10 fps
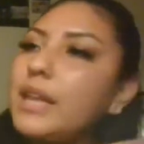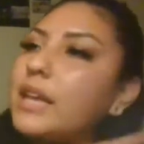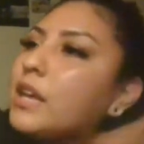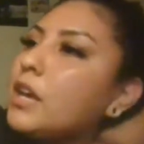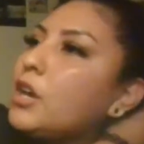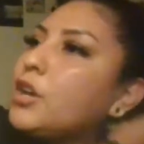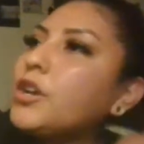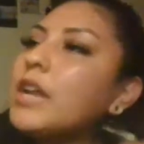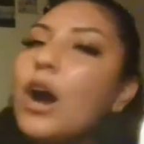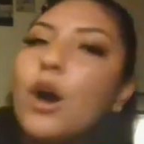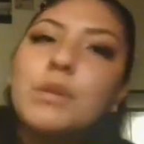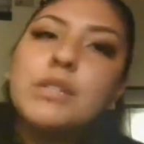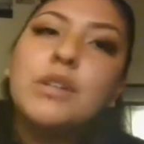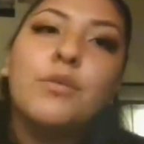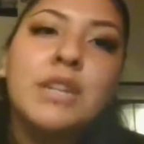Like, you're not
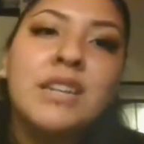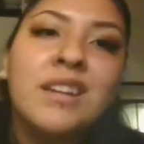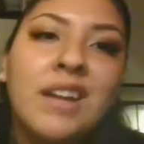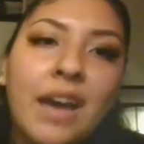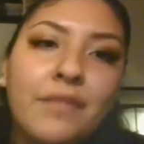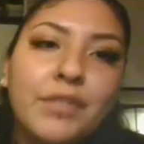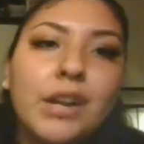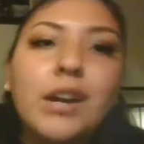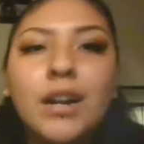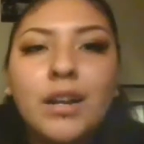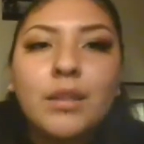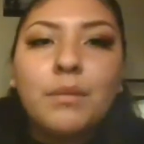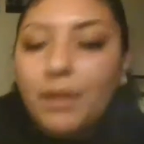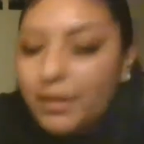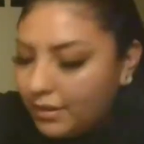always gonna need to have the gun
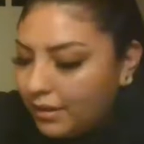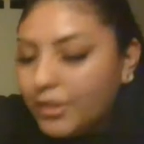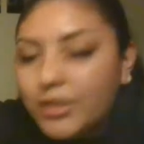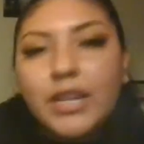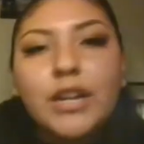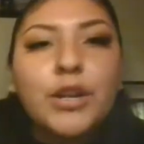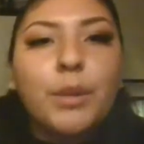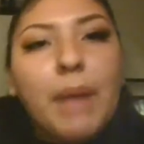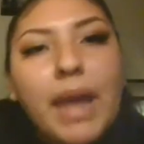on your thing of your